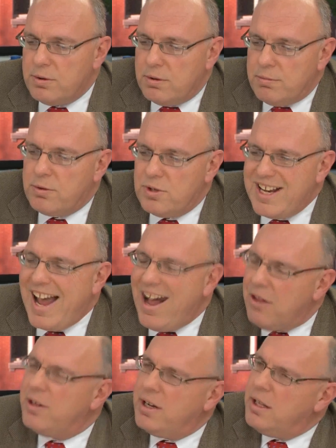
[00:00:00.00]

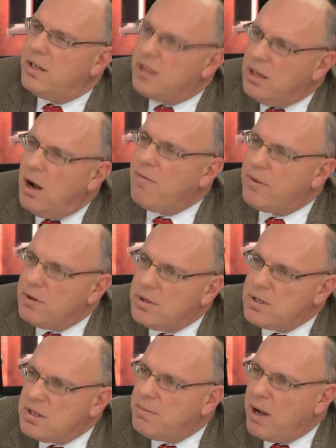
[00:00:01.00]
brutality that
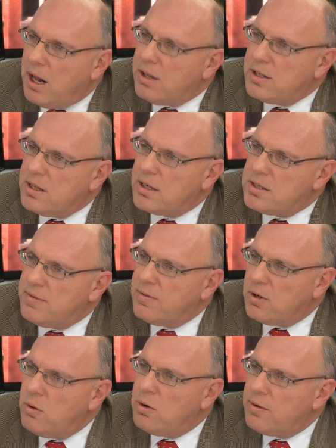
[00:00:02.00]
governs the politics of the
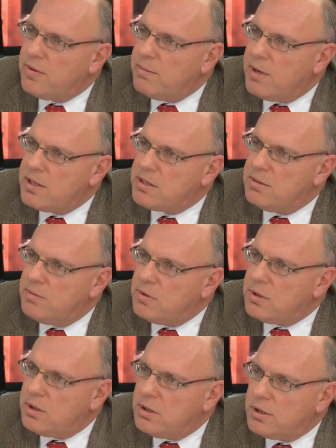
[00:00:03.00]
core of the Muslim
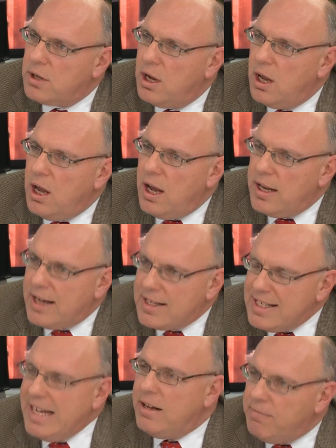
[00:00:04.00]
world. And
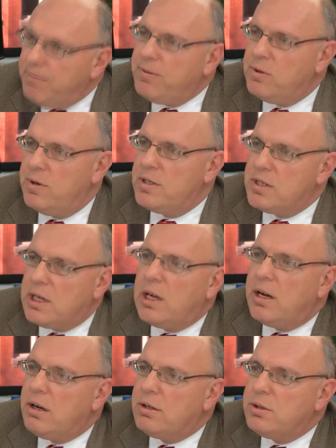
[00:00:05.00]
that's influenced the
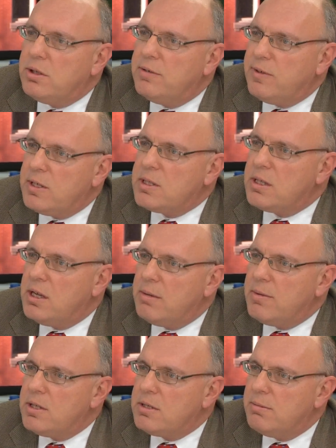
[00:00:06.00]
character of Islam
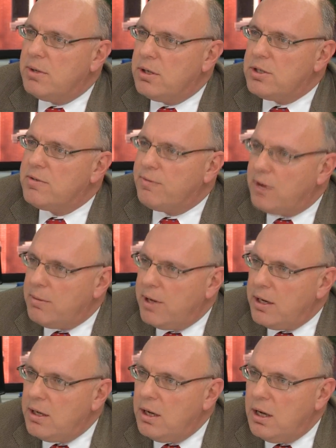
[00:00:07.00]
that's emerged from
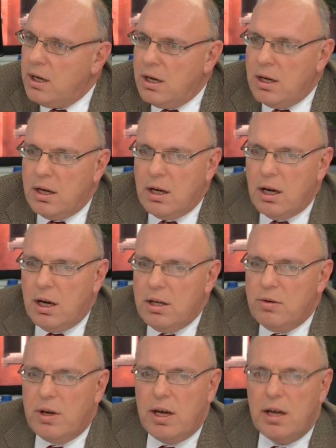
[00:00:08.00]
it.
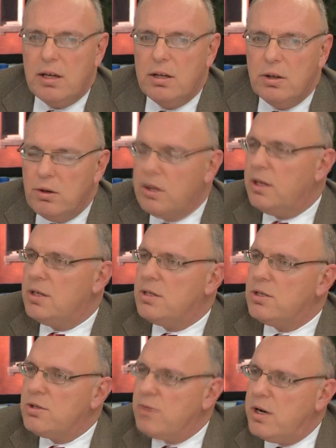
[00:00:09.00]
You can't look at a
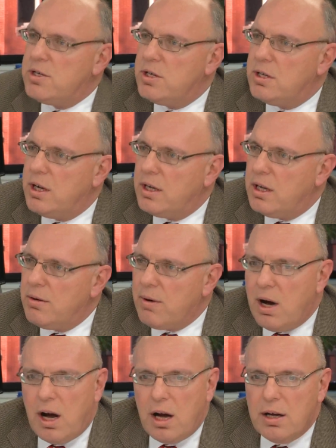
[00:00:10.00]
situation like
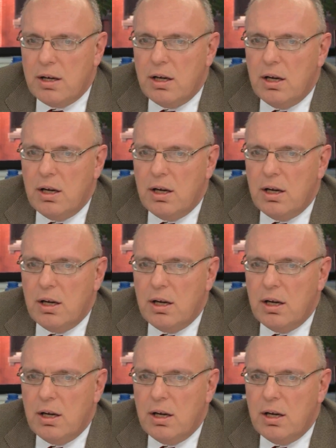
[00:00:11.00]
Iraq